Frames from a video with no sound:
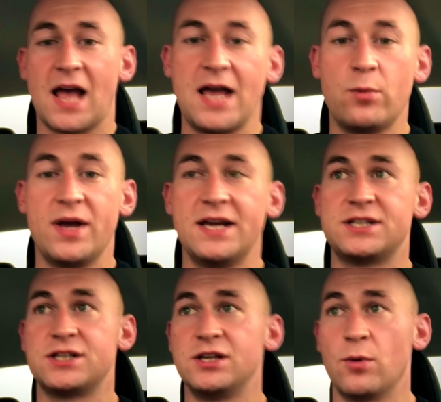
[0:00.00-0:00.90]
8
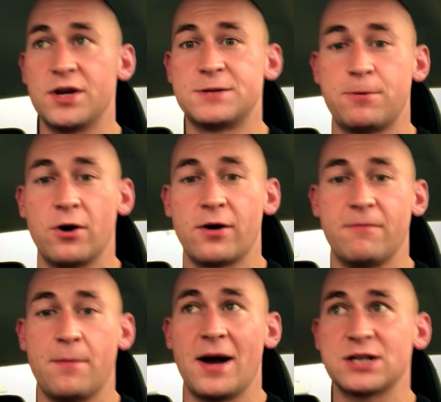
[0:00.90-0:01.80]
weeks, you wanted to
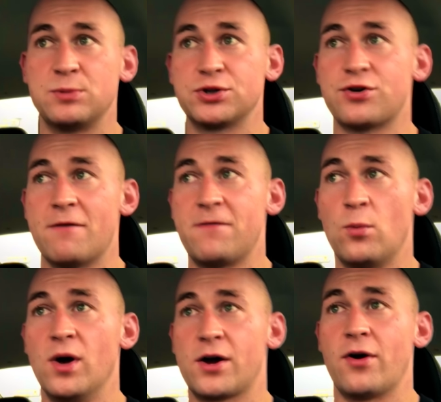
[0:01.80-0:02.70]
program for maximal strength
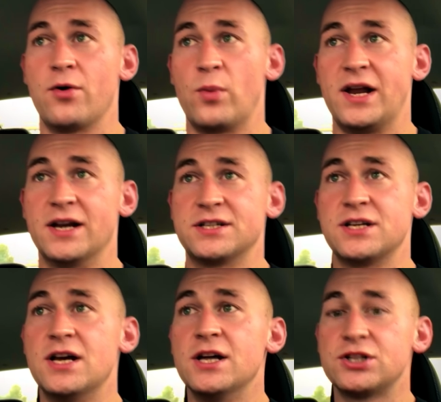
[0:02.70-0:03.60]
and work around a weakness.